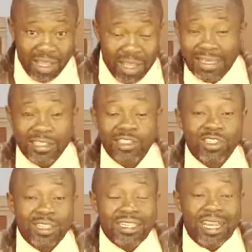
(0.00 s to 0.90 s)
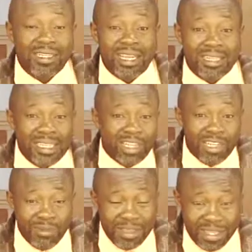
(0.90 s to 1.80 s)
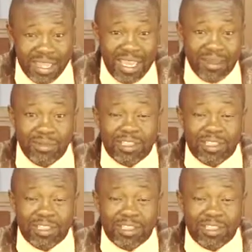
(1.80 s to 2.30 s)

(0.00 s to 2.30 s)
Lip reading: And this is not an economic game.